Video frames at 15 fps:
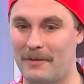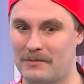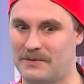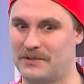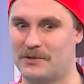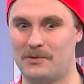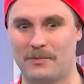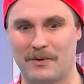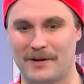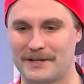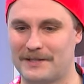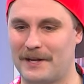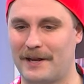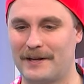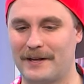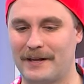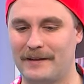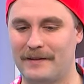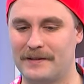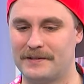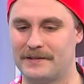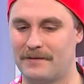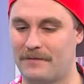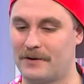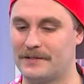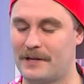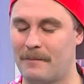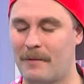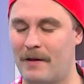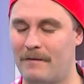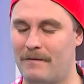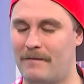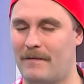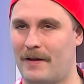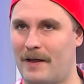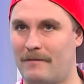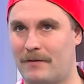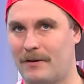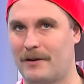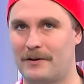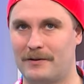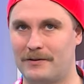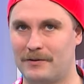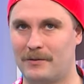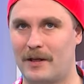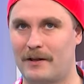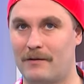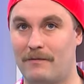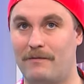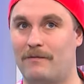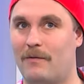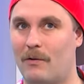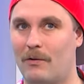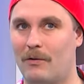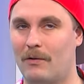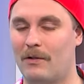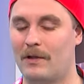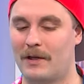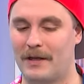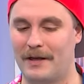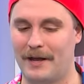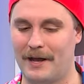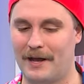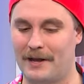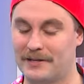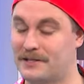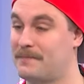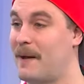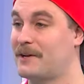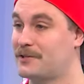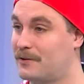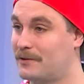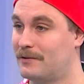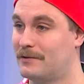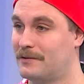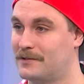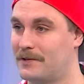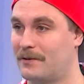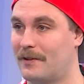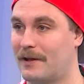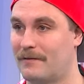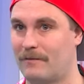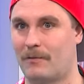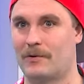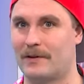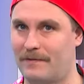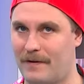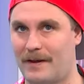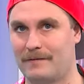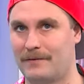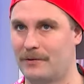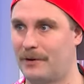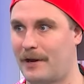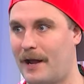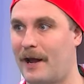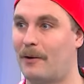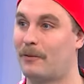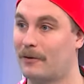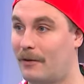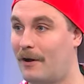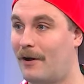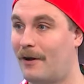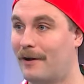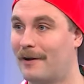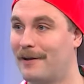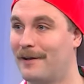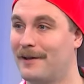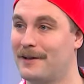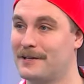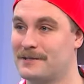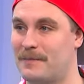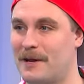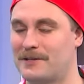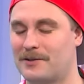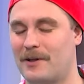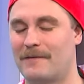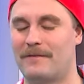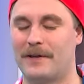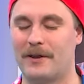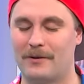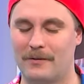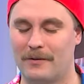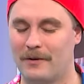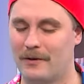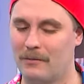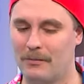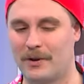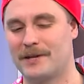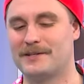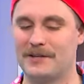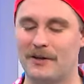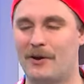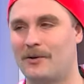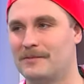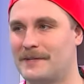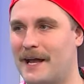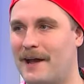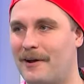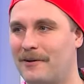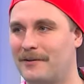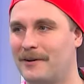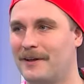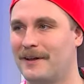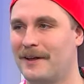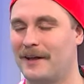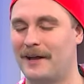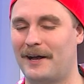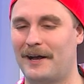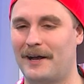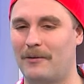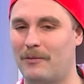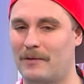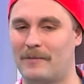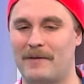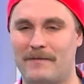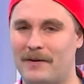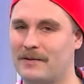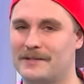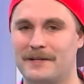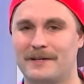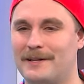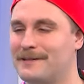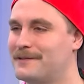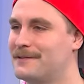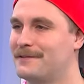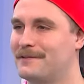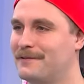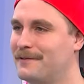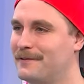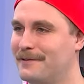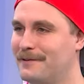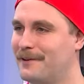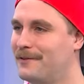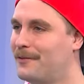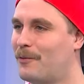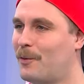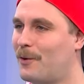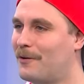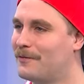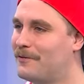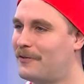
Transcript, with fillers: I'm super excited. This is the first time I've ever gonna do like a full uh, special, so yeah. like 45 to an hour long special. I figured bring it to the hometown, uh, one of my favorite cities in the world.